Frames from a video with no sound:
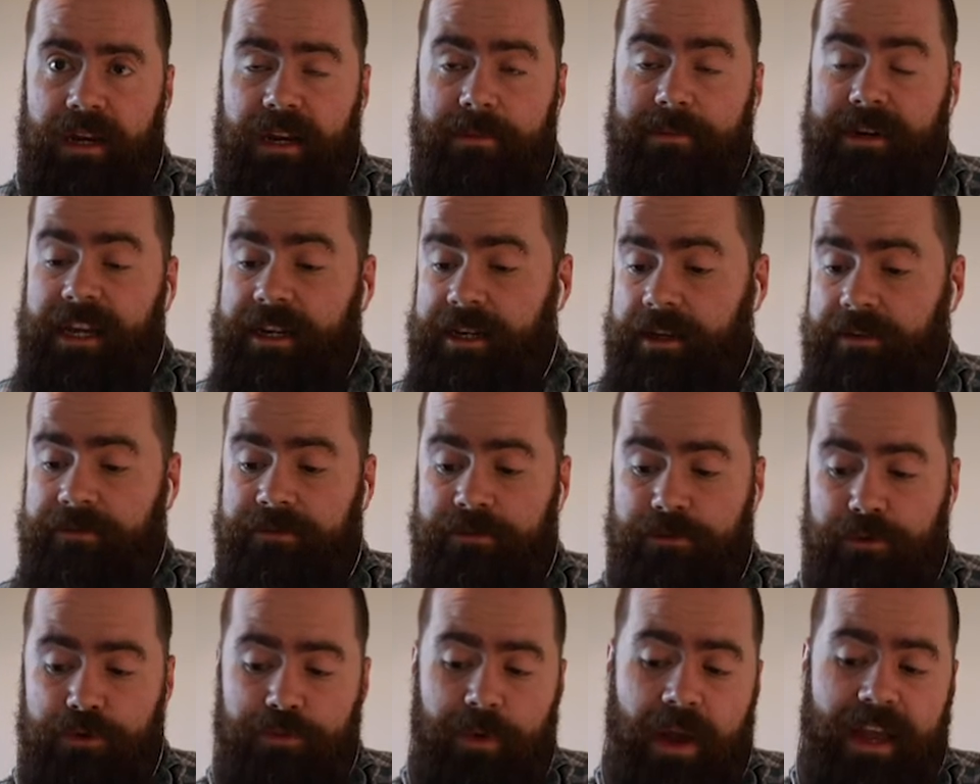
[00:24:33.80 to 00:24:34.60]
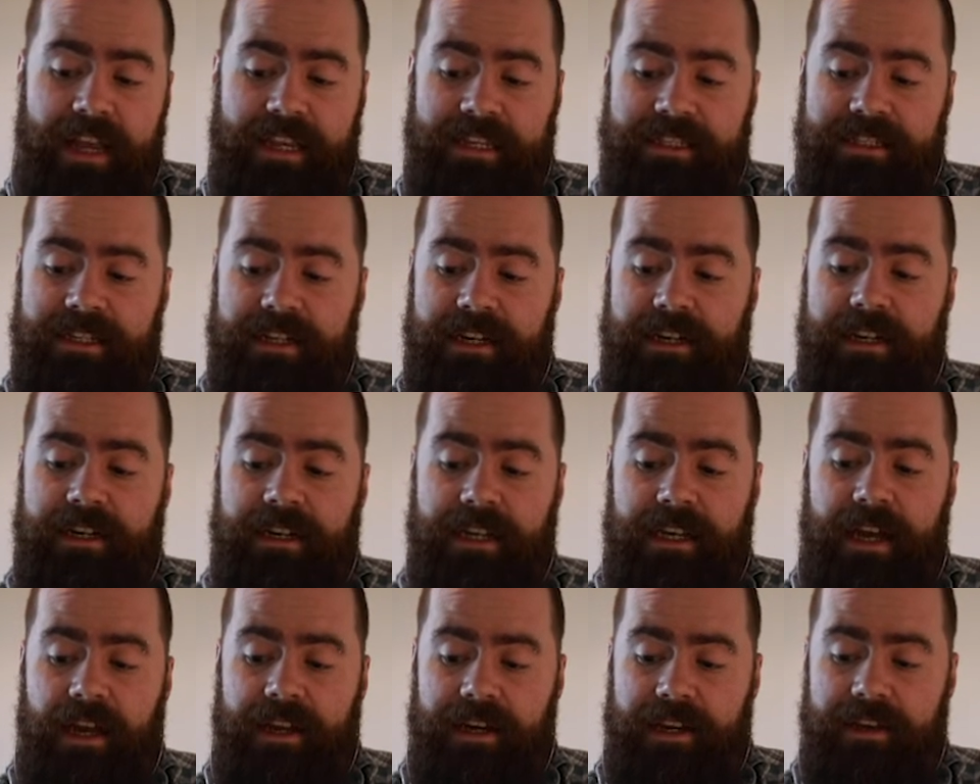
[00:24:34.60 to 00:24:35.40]
eliminating food waste and
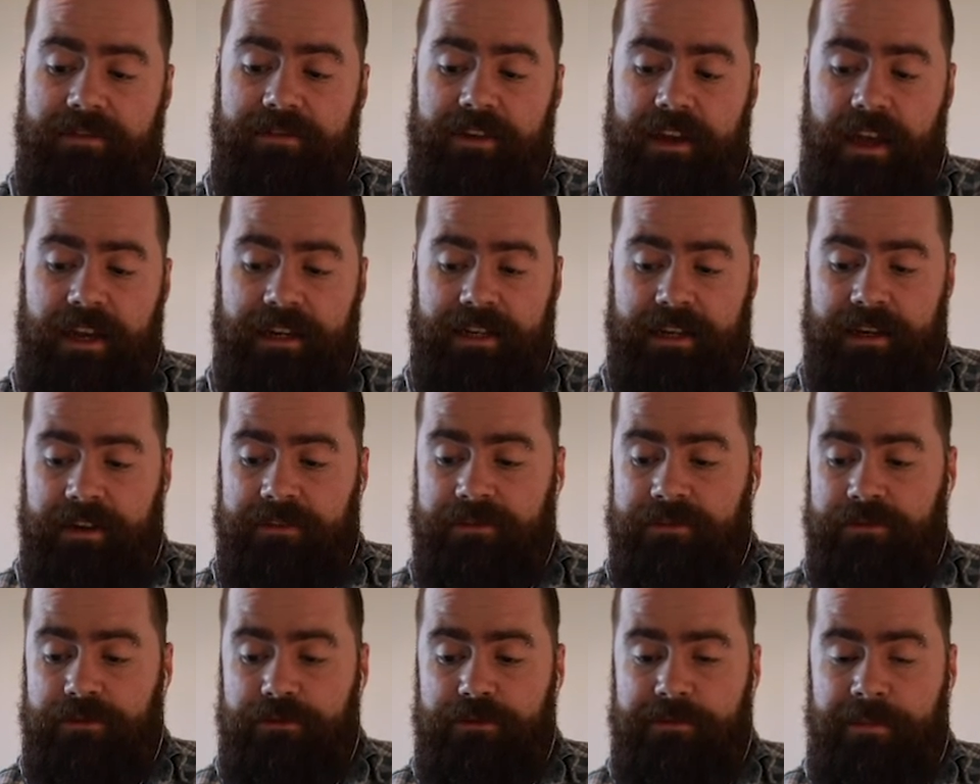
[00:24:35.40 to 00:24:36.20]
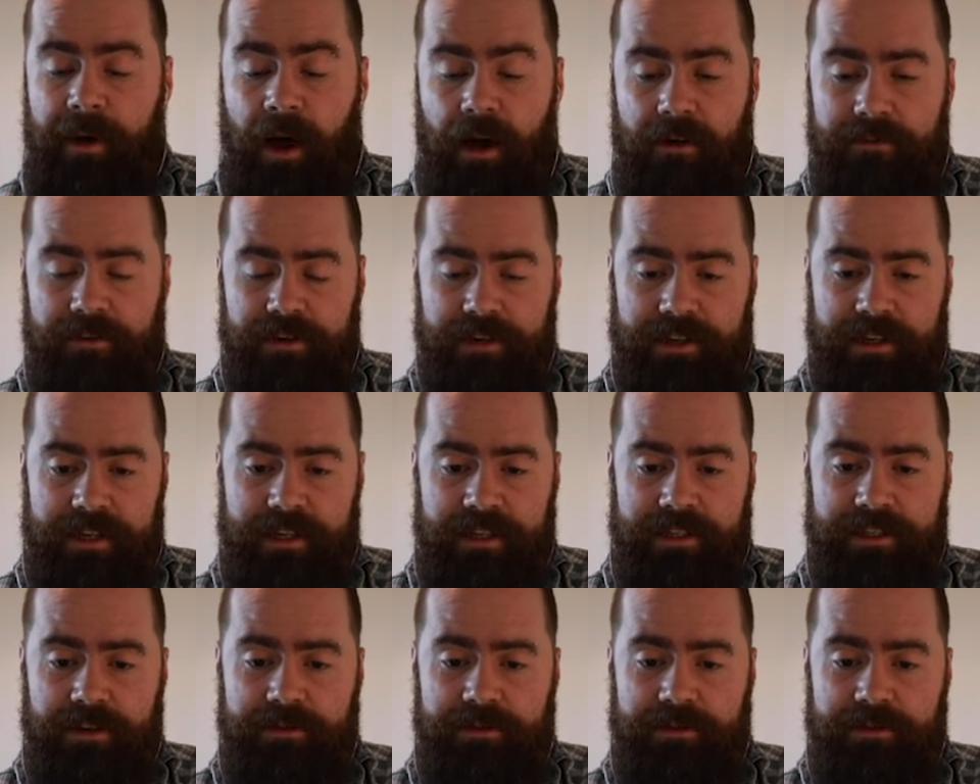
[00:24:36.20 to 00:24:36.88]
alleviating food poverty.